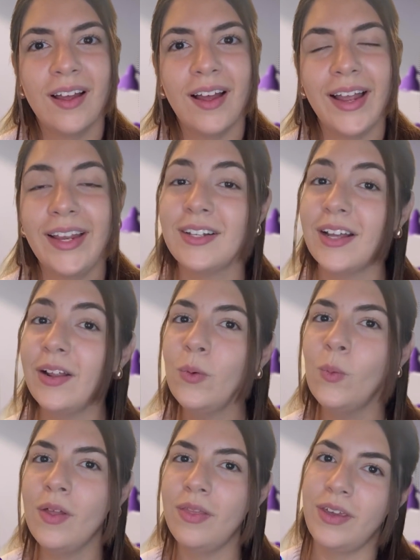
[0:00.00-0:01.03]
I can tell you
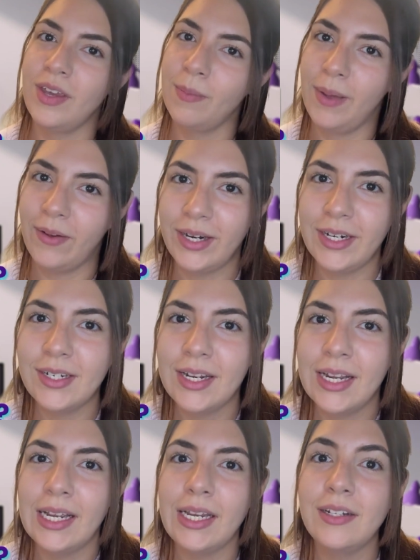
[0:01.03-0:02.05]
one thing about it.
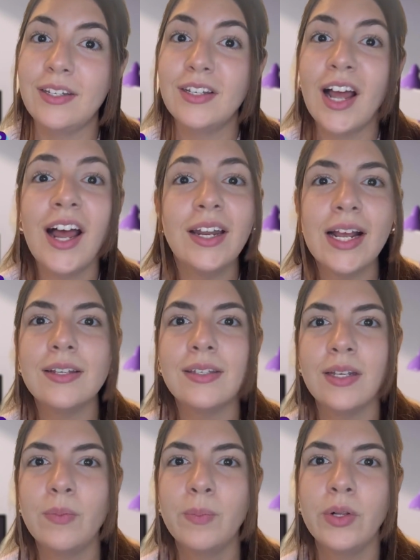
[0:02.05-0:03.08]
It's not as
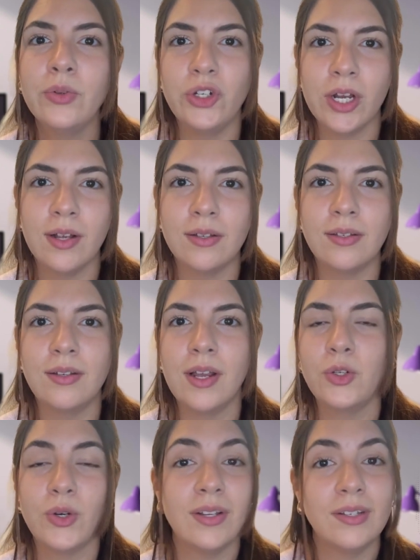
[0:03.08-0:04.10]
simple just
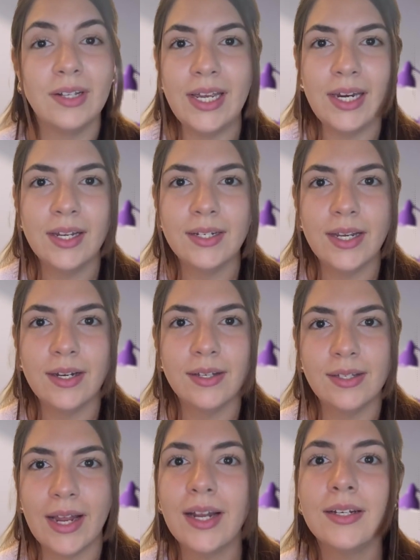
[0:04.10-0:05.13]
translating a
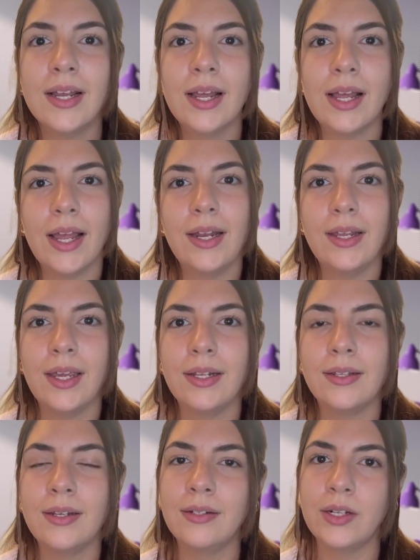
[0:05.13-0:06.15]
dataset and
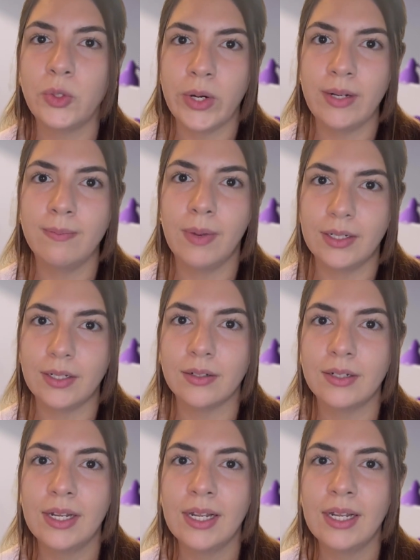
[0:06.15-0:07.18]
hitting the train
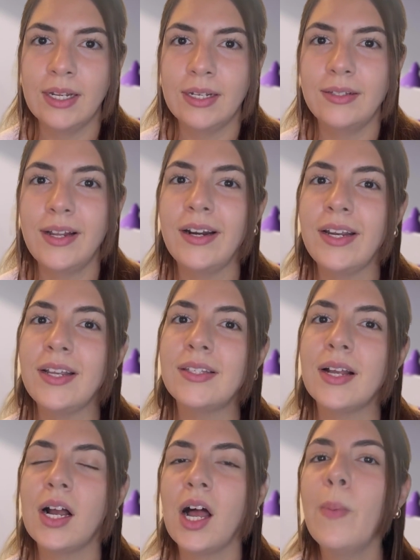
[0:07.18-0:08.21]
button. There is
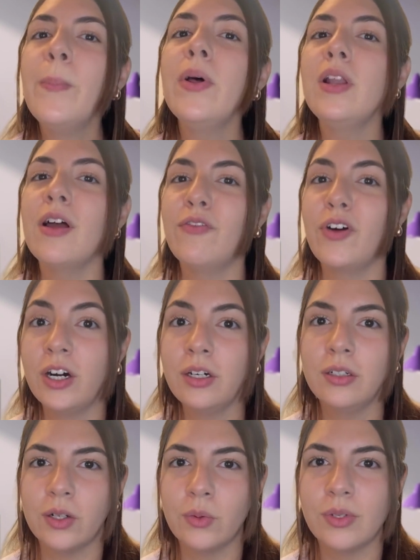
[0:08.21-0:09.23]
a couple of
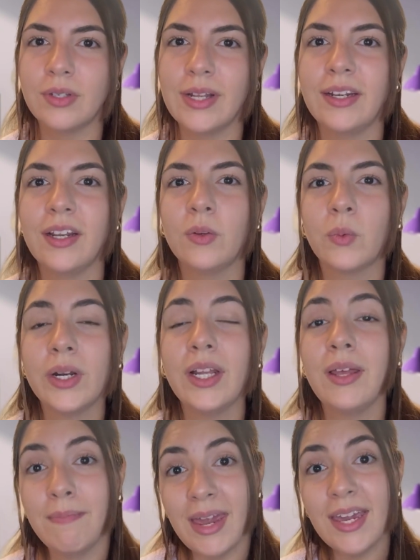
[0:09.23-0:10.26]
hurdles that can
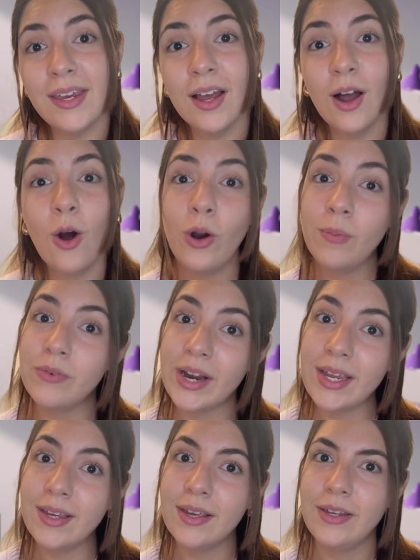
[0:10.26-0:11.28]
really make or
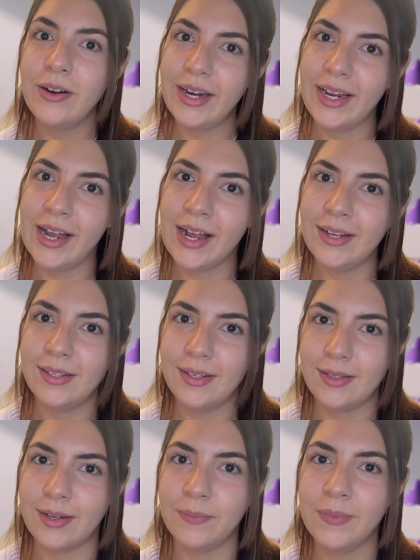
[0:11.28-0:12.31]
break your AI
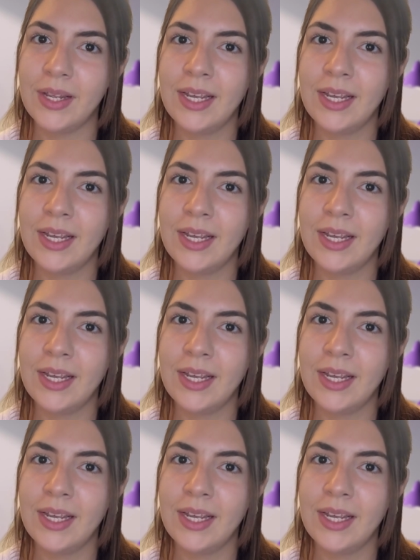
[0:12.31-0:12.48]
system.